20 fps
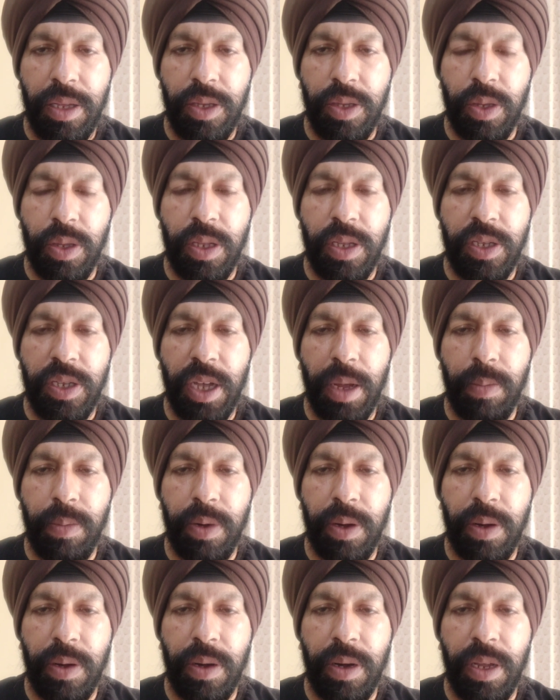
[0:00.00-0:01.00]
So the
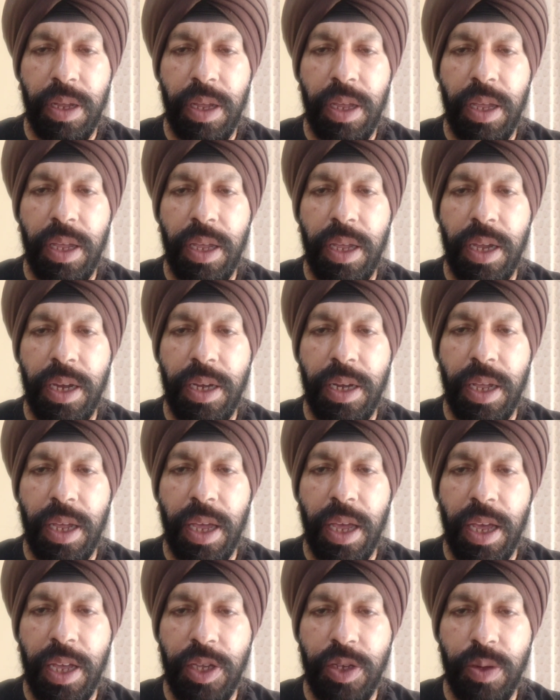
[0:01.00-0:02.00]
chapter, it
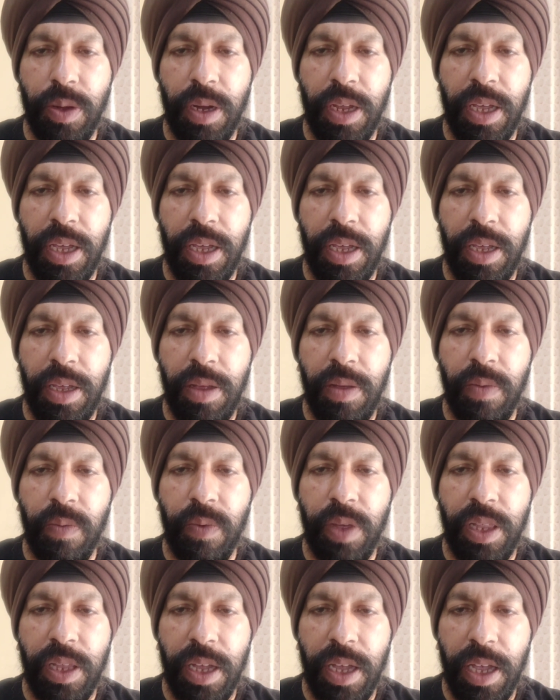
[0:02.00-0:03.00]
actually
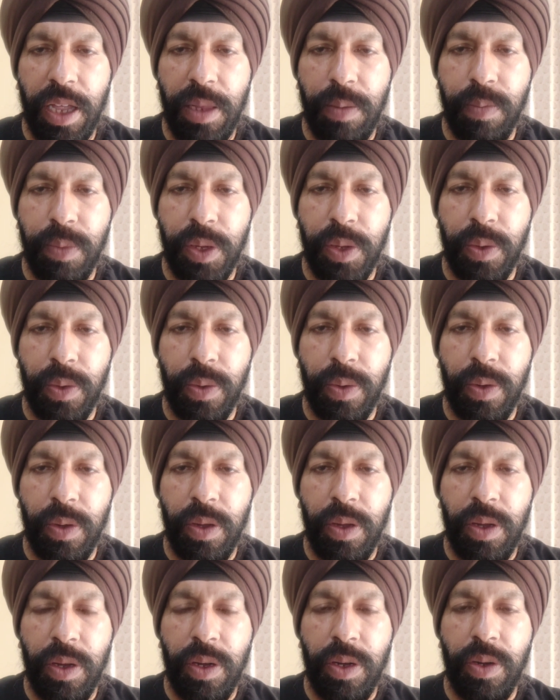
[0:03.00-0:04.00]
will help you
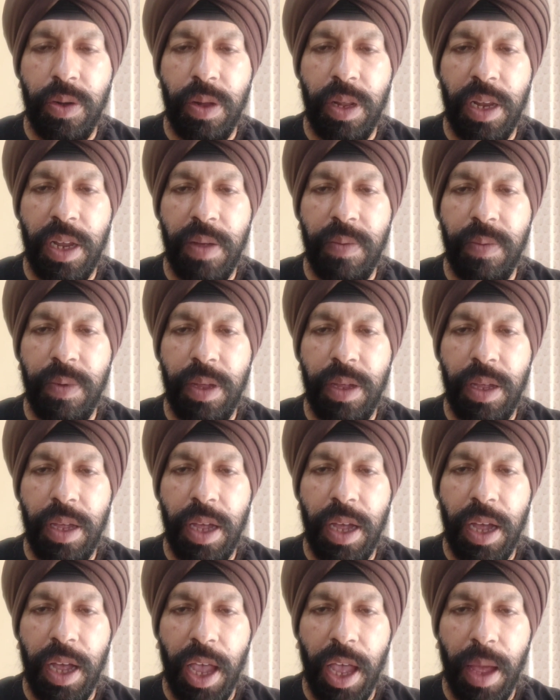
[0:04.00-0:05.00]
to live
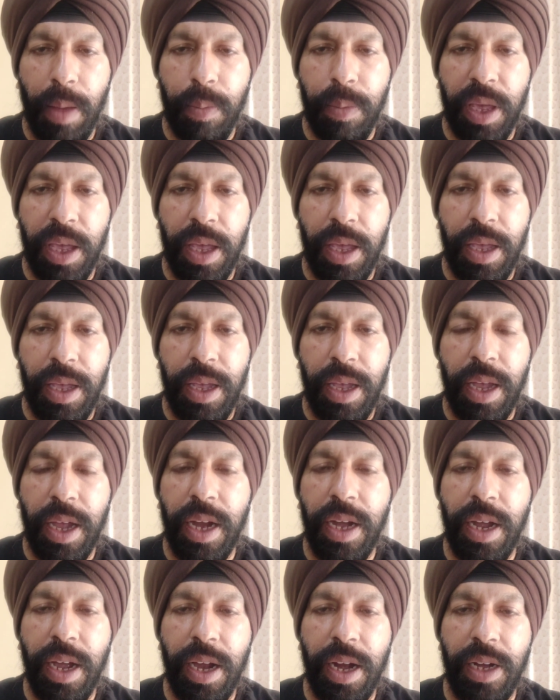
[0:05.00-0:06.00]
a happy
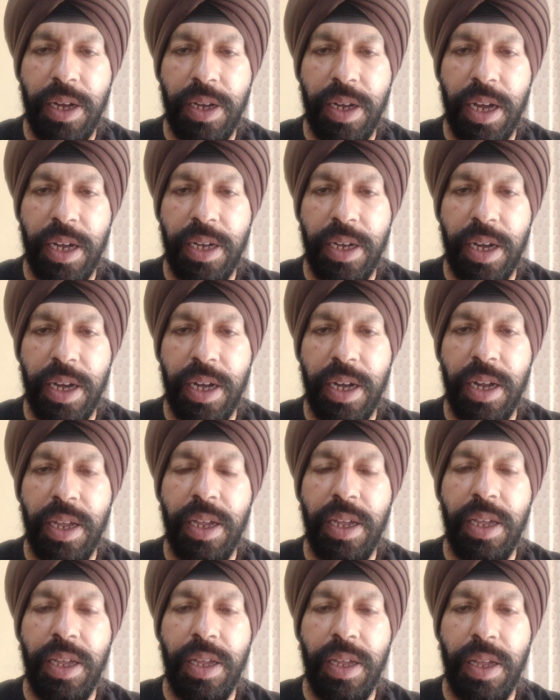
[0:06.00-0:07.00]
and a contented
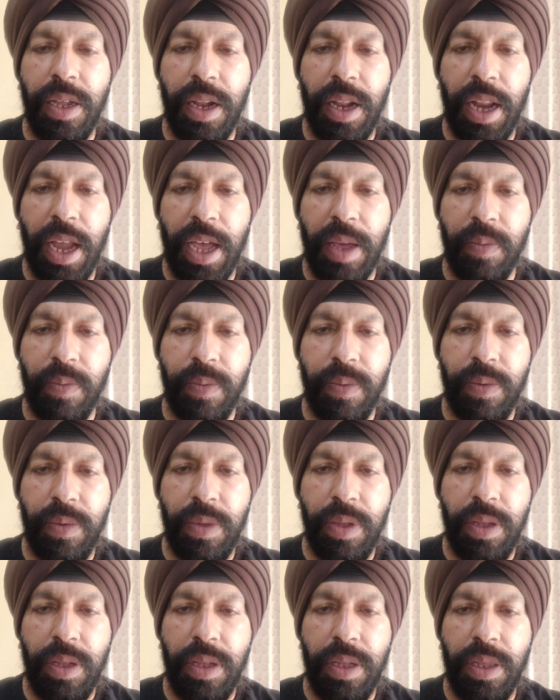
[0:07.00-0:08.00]
life.
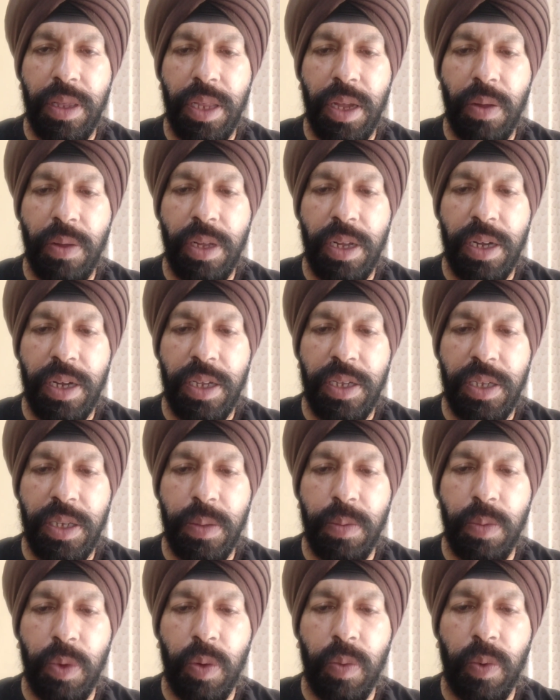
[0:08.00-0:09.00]
Now let
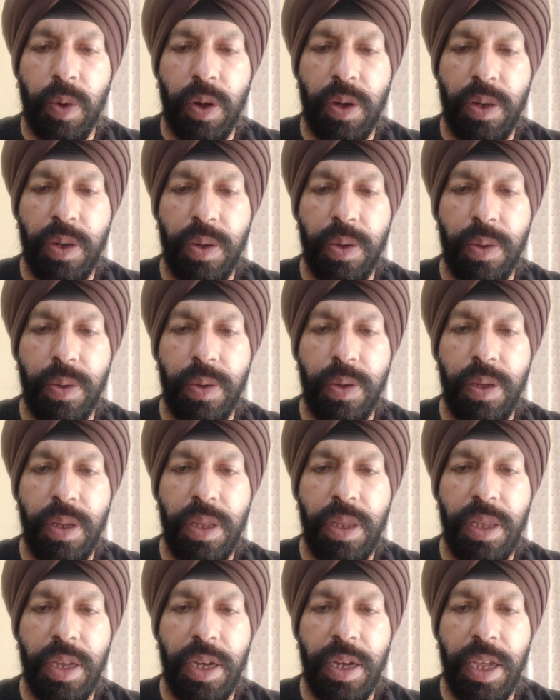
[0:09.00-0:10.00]
us move on to
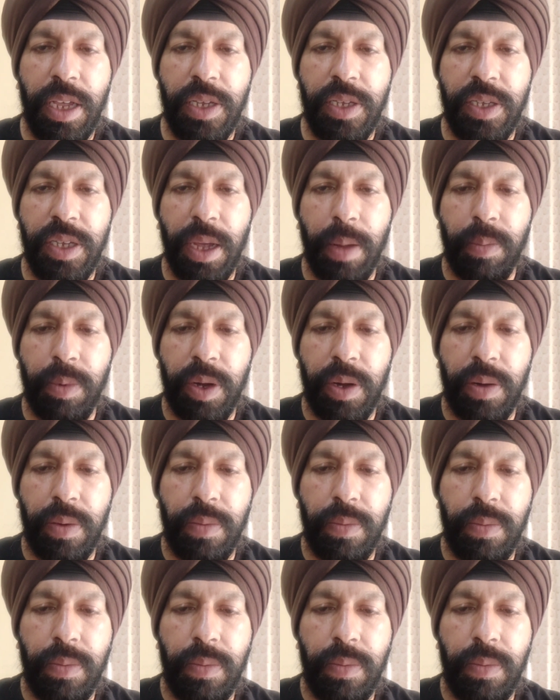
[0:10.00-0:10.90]
the next chapter.